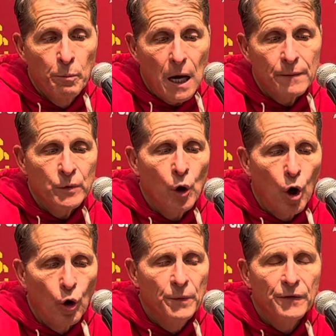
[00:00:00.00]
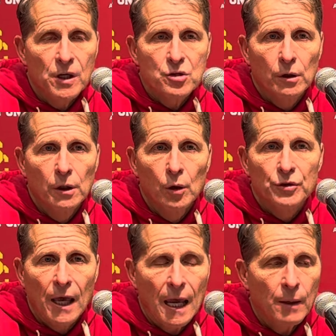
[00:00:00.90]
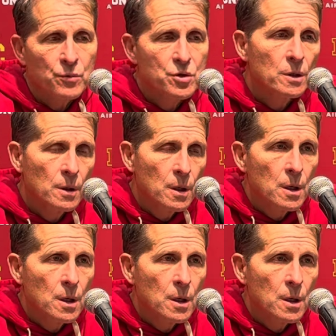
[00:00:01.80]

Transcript: But you hope that these close games